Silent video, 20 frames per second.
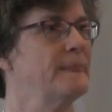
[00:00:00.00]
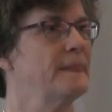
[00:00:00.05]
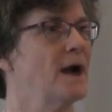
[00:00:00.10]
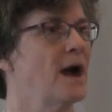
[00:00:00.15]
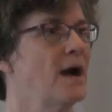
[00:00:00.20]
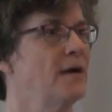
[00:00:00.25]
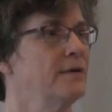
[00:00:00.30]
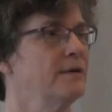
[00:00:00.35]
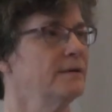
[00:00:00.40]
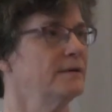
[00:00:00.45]

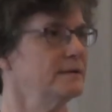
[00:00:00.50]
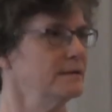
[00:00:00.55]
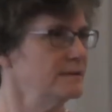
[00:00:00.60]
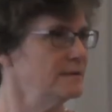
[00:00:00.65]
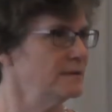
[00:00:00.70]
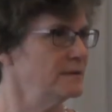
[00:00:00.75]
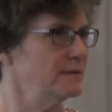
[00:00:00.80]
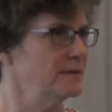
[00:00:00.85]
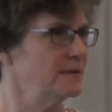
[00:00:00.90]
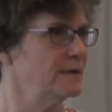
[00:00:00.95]
ARA,
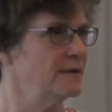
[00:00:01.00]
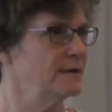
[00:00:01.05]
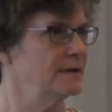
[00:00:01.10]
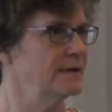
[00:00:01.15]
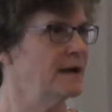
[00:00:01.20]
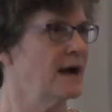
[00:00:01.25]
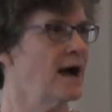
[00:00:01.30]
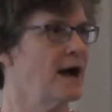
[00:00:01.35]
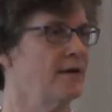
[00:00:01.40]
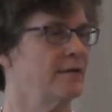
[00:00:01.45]

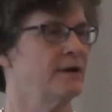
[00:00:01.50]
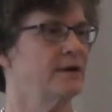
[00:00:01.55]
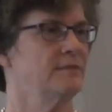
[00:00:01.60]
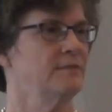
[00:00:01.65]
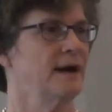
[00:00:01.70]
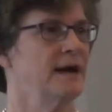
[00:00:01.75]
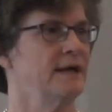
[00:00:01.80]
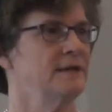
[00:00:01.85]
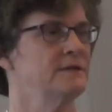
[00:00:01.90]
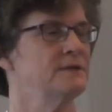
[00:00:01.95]

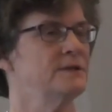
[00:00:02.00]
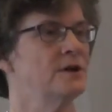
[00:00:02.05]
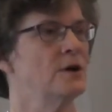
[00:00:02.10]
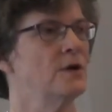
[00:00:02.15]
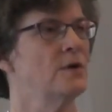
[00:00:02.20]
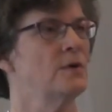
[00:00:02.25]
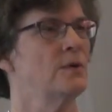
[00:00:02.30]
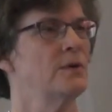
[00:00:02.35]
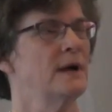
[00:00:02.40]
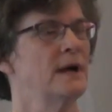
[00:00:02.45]
right.
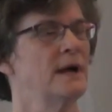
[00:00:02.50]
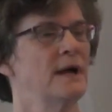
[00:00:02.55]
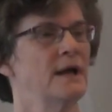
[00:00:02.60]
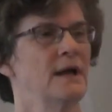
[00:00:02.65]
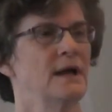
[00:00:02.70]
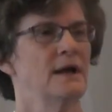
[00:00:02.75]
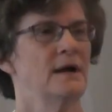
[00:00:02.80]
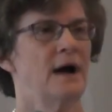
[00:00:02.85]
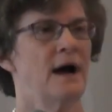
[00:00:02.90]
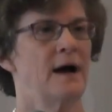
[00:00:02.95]
So
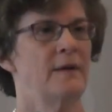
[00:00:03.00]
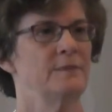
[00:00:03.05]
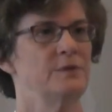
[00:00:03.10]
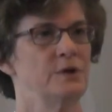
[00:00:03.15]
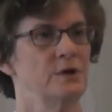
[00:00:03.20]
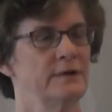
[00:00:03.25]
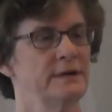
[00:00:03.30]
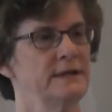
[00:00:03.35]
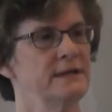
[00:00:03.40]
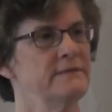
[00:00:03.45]

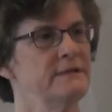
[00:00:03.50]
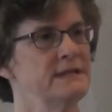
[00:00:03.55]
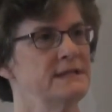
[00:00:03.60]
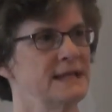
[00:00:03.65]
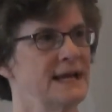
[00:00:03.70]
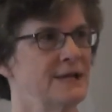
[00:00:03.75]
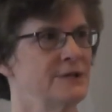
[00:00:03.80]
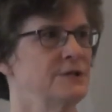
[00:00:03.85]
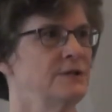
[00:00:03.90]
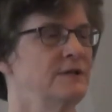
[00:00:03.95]
during the
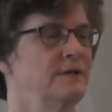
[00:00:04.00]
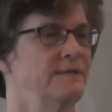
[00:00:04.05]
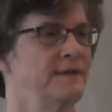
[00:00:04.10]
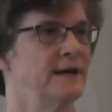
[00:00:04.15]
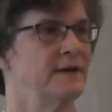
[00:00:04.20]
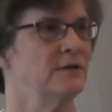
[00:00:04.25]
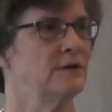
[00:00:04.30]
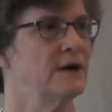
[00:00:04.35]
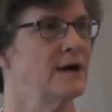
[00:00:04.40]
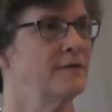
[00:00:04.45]
recession, the
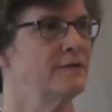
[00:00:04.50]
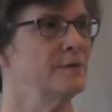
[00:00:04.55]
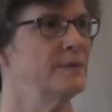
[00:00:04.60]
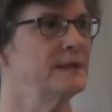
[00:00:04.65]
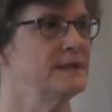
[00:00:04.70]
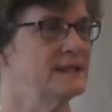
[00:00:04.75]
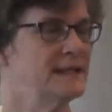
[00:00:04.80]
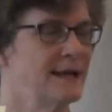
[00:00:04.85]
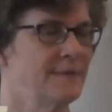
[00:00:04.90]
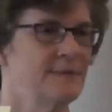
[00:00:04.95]
federal
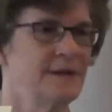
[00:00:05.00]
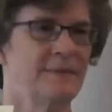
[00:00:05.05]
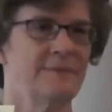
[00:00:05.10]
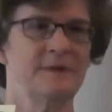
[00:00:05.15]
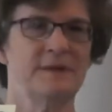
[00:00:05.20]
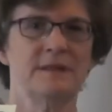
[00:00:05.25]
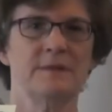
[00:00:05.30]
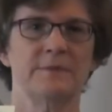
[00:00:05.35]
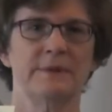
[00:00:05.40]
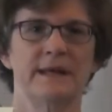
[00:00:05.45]
government stepped up
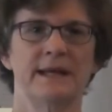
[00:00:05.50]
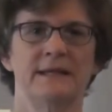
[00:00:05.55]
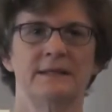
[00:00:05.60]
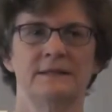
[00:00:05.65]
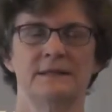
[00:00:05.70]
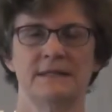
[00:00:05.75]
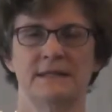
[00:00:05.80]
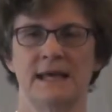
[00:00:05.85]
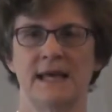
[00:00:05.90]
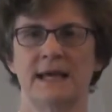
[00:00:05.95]
to the plate
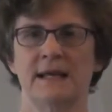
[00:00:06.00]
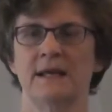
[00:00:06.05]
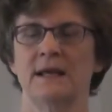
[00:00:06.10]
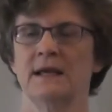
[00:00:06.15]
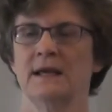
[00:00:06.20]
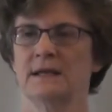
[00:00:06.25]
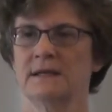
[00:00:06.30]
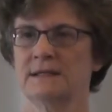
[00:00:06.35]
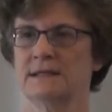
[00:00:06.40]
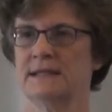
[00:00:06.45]
and said,
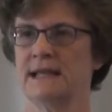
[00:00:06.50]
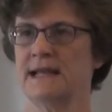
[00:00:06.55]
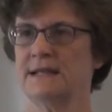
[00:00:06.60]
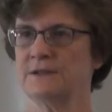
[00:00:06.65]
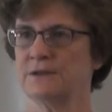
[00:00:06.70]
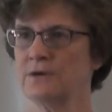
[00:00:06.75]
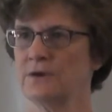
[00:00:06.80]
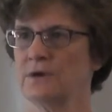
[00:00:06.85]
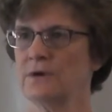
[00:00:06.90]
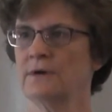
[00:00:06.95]

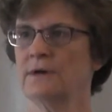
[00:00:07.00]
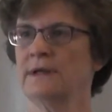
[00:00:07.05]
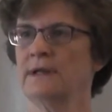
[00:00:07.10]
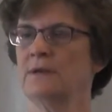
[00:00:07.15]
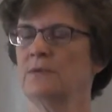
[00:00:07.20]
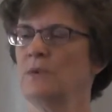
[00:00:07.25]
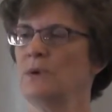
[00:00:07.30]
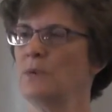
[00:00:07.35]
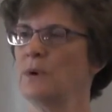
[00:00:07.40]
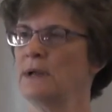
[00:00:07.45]
states are
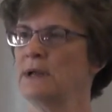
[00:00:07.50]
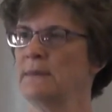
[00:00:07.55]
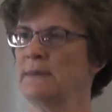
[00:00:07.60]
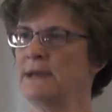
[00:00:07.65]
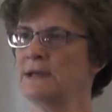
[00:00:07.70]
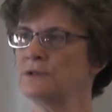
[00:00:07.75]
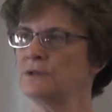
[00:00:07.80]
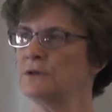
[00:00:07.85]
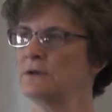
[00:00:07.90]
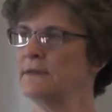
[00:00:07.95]
hurting, we want to
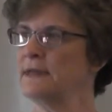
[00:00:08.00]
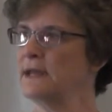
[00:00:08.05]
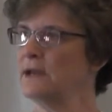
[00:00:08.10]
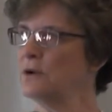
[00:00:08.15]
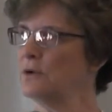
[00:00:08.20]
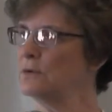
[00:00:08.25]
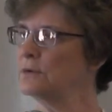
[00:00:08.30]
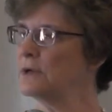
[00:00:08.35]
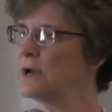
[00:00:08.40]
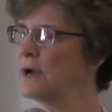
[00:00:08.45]
make sure they
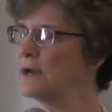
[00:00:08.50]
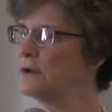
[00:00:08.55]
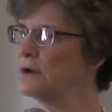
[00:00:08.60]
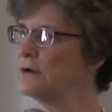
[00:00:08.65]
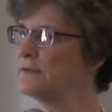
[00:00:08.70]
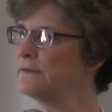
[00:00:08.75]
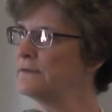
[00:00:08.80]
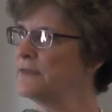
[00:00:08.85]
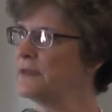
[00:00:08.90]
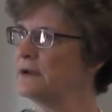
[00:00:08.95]
don't cut
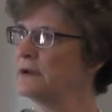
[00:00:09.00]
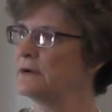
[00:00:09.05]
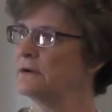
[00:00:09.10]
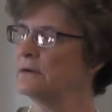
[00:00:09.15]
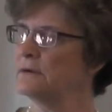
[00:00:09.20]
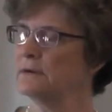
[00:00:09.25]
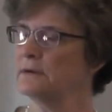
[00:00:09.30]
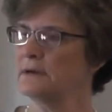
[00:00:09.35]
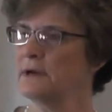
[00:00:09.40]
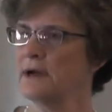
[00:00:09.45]

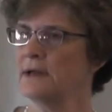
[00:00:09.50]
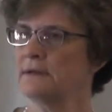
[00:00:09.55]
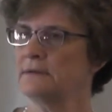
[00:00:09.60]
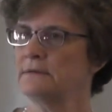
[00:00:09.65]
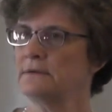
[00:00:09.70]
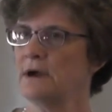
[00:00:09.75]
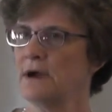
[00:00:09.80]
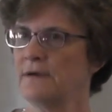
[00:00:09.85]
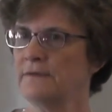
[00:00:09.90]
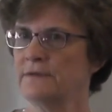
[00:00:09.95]

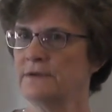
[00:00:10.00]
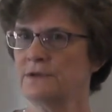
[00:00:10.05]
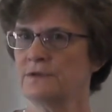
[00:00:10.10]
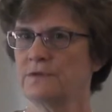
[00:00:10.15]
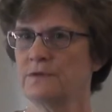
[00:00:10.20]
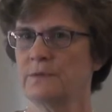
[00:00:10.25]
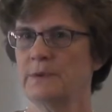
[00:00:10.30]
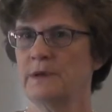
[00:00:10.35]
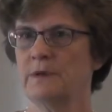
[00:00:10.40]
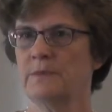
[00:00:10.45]
coverage
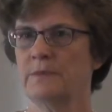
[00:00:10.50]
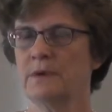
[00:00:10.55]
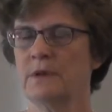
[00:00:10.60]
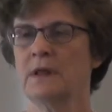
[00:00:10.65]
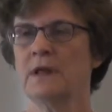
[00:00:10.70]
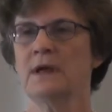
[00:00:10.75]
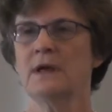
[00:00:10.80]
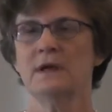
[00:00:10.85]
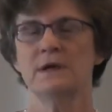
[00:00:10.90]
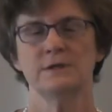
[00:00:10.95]
for people.